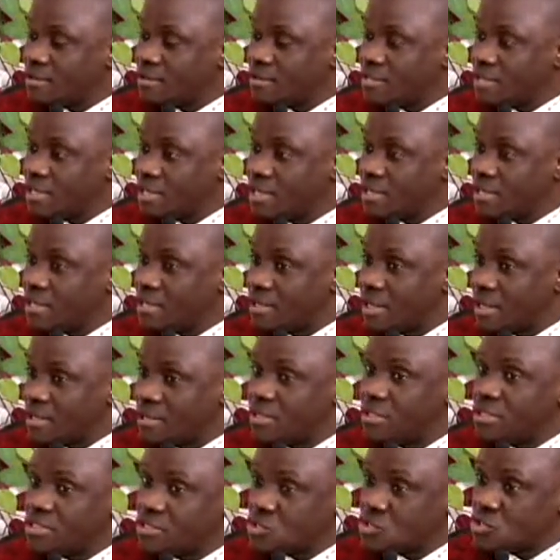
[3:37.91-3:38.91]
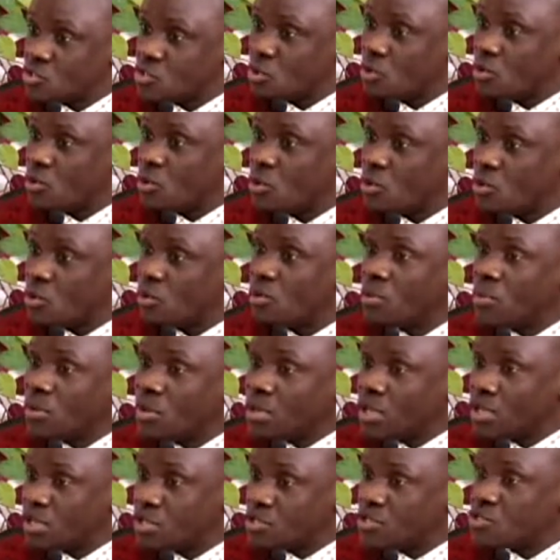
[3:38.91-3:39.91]
there, and he saw
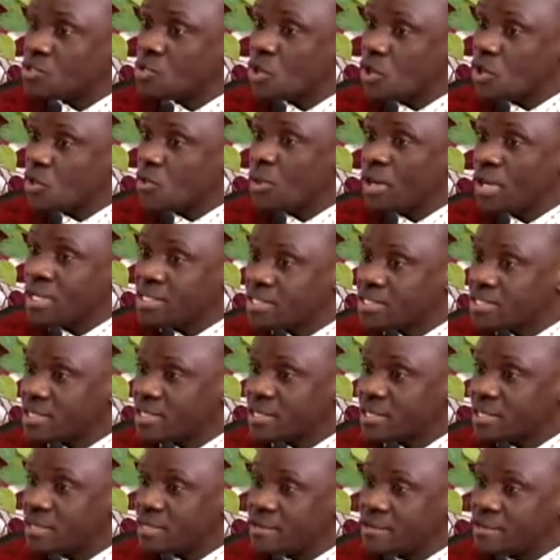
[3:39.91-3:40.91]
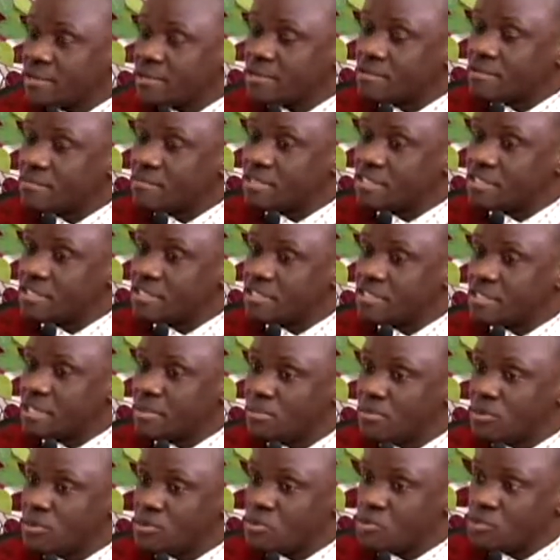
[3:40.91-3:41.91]
what the system
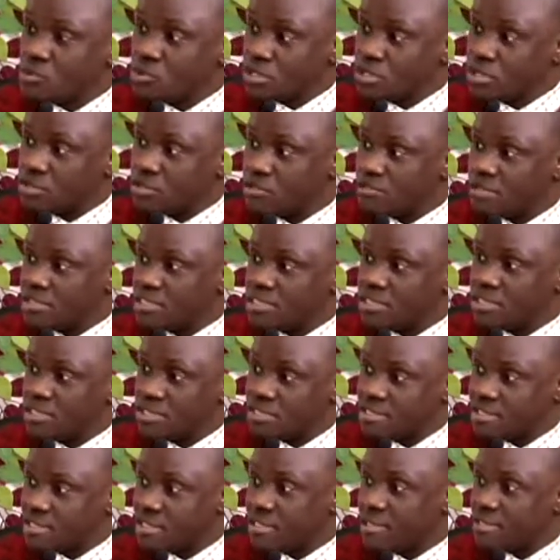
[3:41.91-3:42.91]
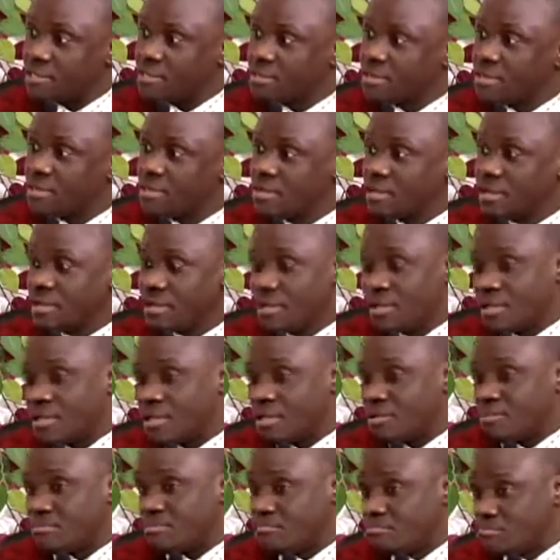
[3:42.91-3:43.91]
was doing to the citizen,
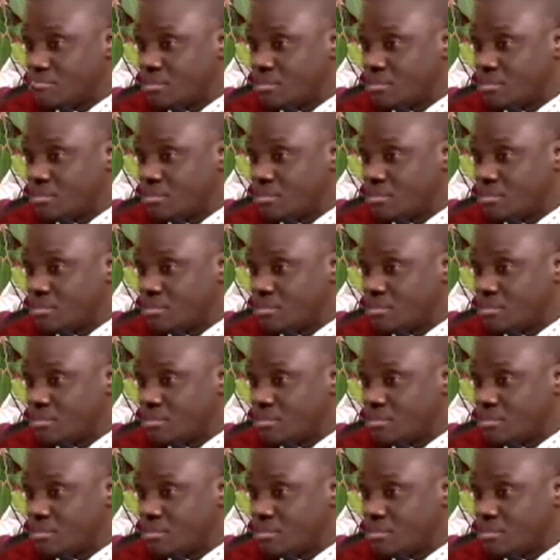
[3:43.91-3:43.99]
and